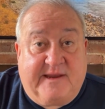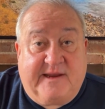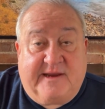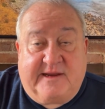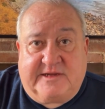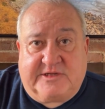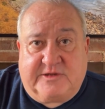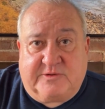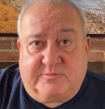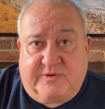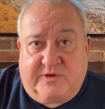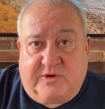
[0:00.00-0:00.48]

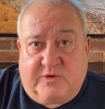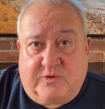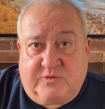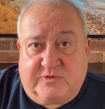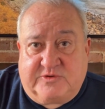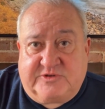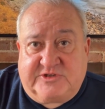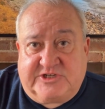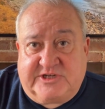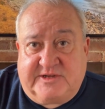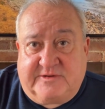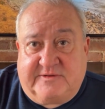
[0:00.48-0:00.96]
She
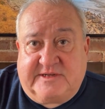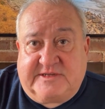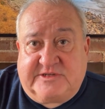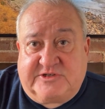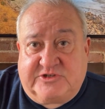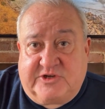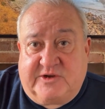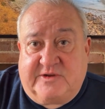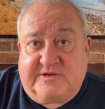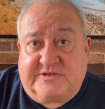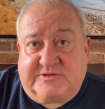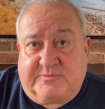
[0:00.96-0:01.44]
recalled sharing
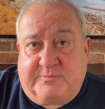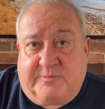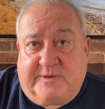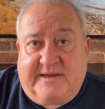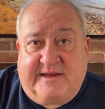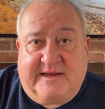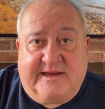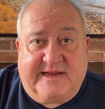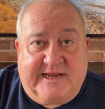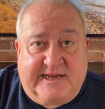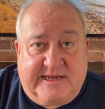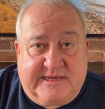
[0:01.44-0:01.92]
jokes with
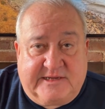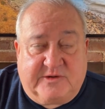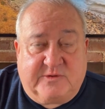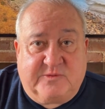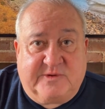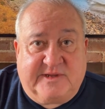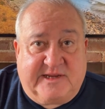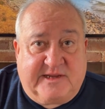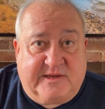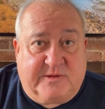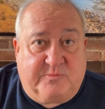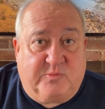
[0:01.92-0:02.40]
the King and Queen